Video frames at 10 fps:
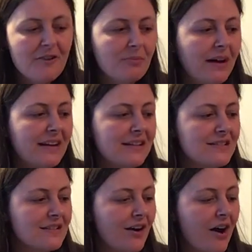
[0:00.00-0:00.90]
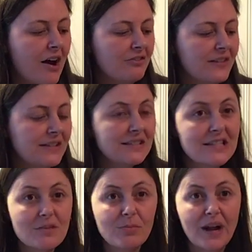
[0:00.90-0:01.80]
but it's often
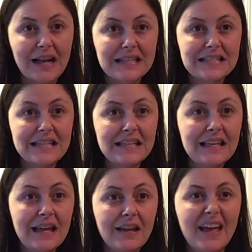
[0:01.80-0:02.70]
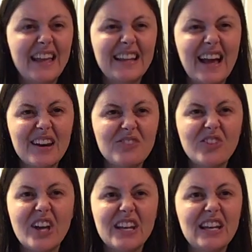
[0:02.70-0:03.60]
surprising and kind of
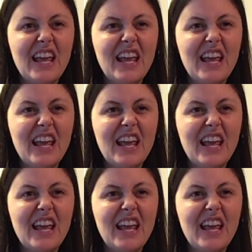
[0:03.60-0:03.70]
fun